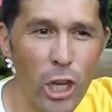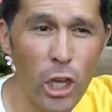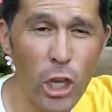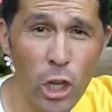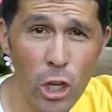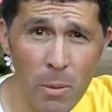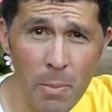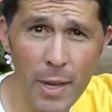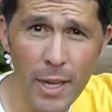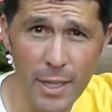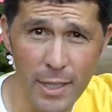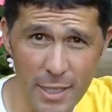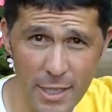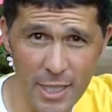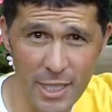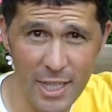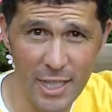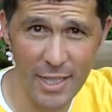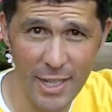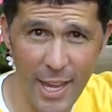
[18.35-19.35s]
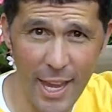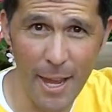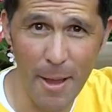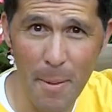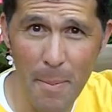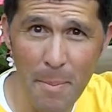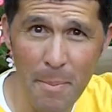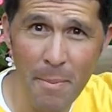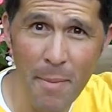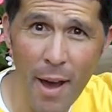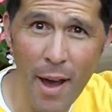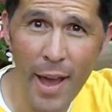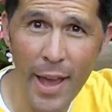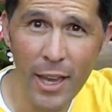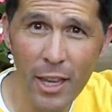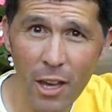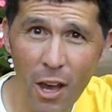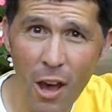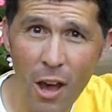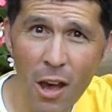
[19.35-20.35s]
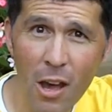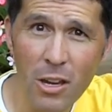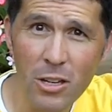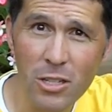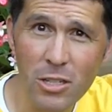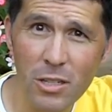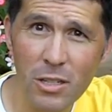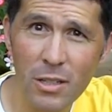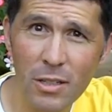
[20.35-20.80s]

humid today. My gosh.